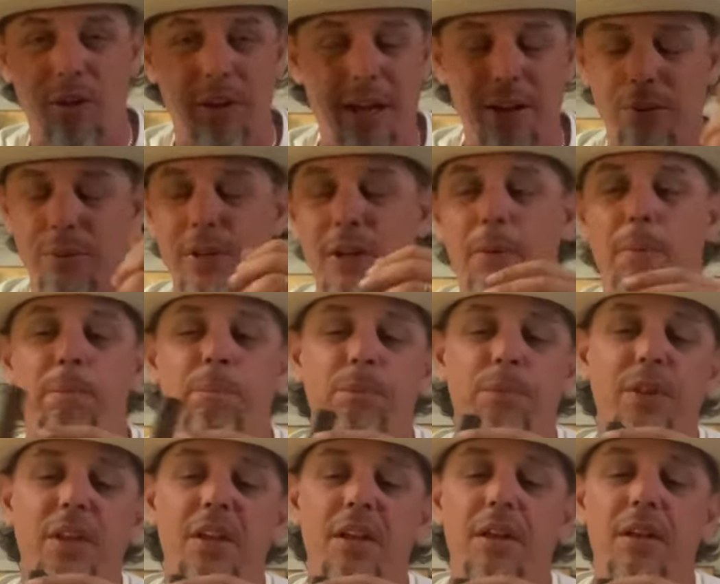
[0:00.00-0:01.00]
I don't know.
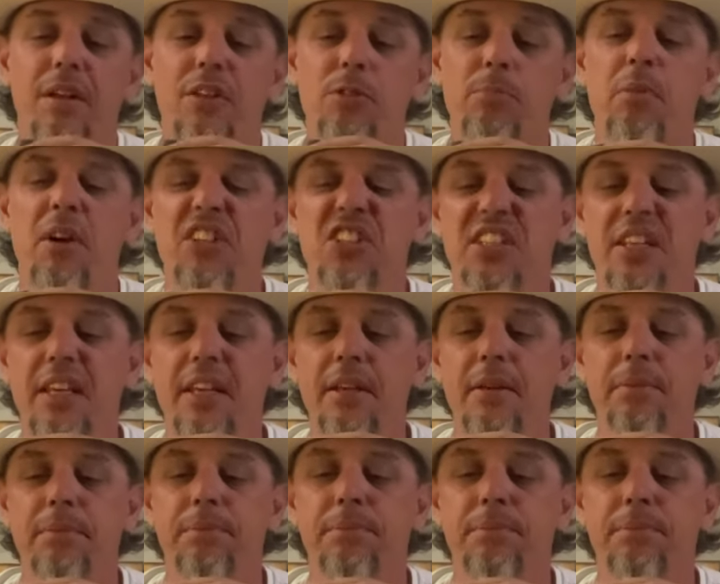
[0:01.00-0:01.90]
It's musky.